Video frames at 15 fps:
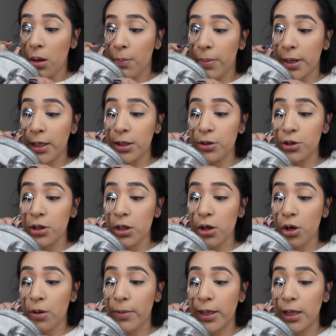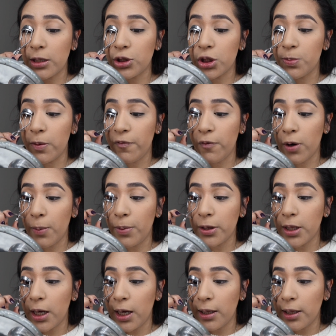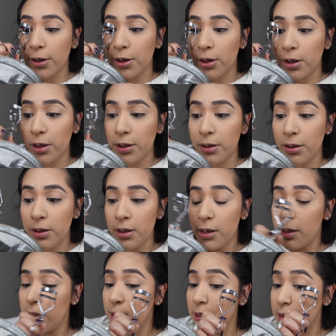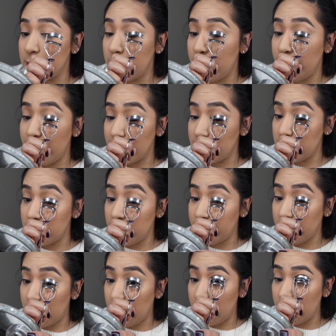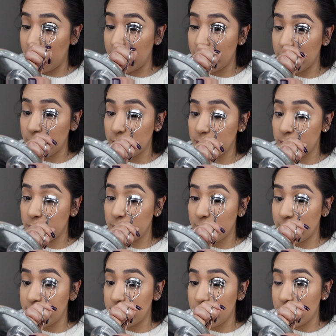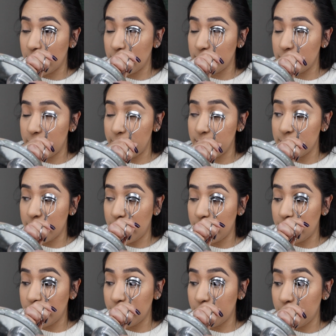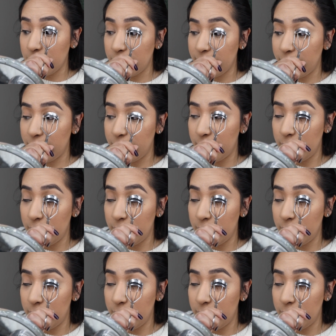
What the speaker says: But I usually curl my lashes before I put the eyeliner on, because then it messes up the eyeliner. Sometimes it like takes the eyeliner off.